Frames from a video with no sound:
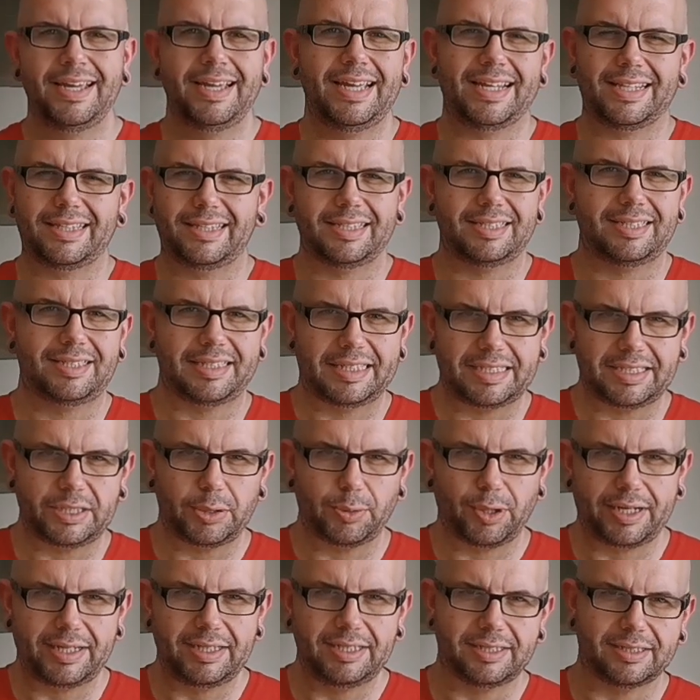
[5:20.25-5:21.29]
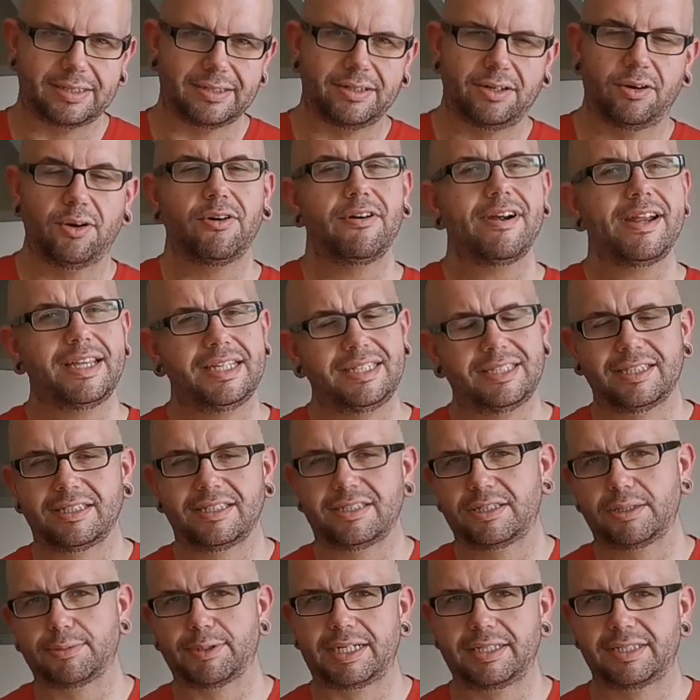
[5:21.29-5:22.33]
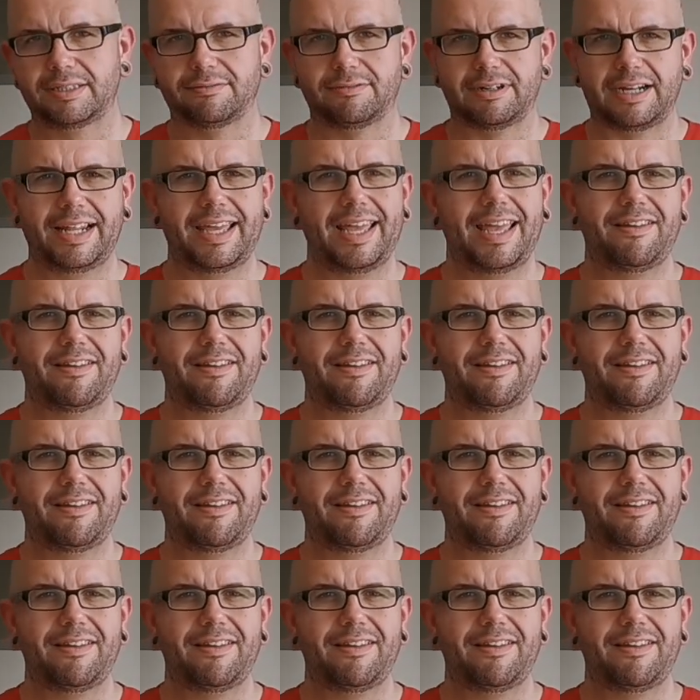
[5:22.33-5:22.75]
in this situation, or any situation really.